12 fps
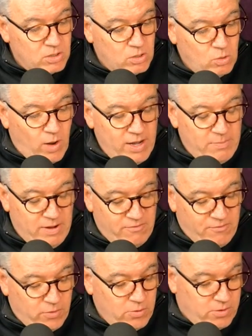quite a bit
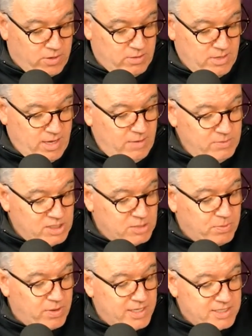further. I was
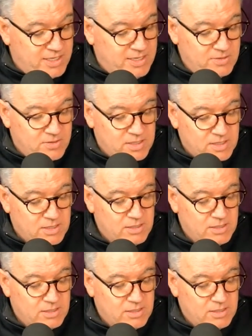surprised to hear this